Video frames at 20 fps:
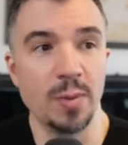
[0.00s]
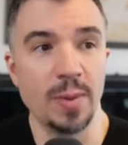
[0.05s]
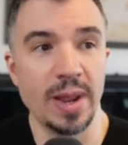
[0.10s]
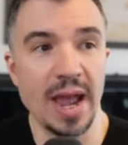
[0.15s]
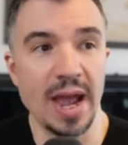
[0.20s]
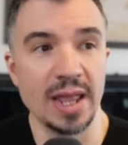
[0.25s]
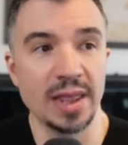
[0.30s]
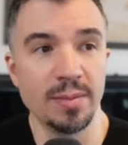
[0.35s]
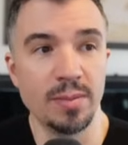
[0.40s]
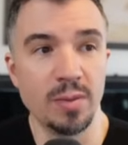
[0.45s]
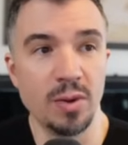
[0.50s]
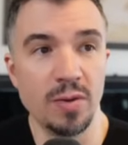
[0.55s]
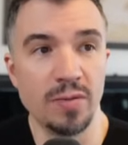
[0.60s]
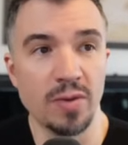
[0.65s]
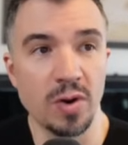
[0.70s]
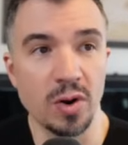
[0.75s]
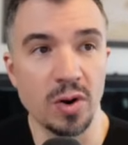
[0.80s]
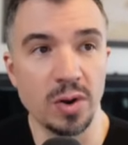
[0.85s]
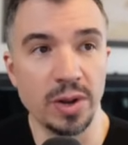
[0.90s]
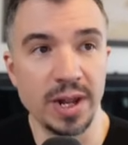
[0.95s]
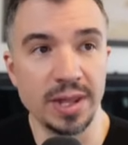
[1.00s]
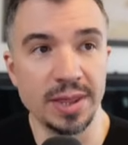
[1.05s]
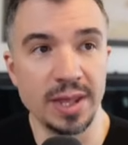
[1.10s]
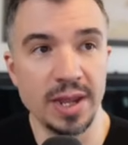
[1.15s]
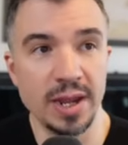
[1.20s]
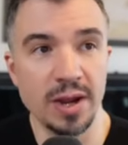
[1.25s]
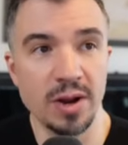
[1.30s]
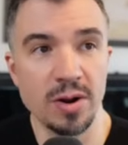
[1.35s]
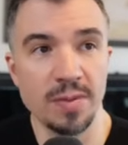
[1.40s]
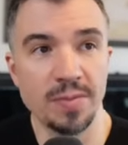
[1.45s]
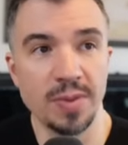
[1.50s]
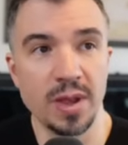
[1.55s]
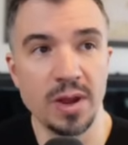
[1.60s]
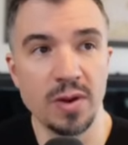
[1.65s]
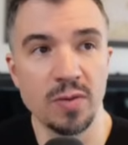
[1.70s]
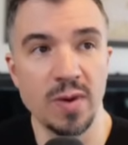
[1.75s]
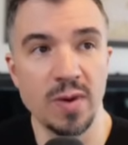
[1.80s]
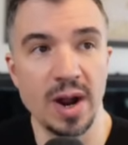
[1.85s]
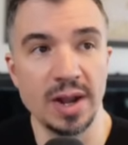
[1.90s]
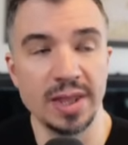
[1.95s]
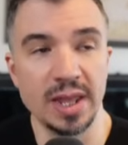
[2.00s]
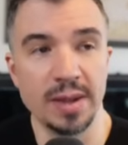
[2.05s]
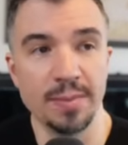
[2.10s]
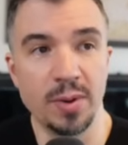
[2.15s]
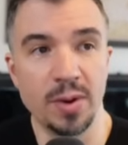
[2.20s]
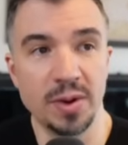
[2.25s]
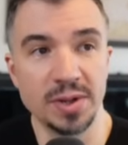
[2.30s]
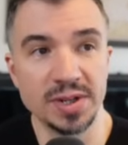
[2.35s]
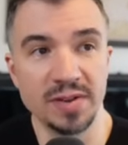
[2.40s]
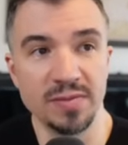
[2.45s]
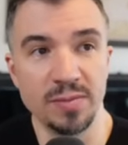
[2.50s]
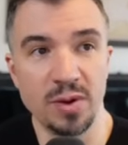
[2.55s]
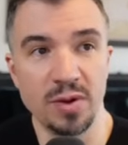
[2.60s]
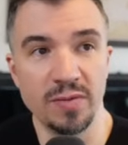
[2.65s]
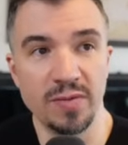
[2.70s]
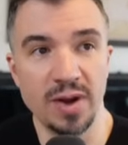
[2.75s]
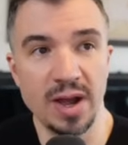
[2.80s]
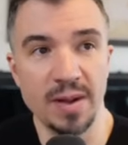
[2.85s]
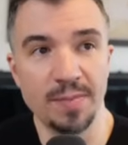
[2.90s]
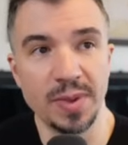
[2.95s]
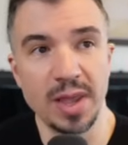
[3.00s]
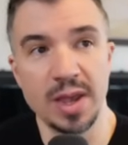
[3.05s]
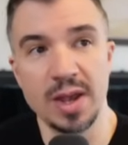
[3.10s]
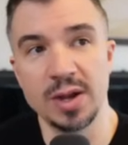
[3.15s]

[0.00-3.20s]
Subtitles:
We had the move early in the year, right? The impulsive move up.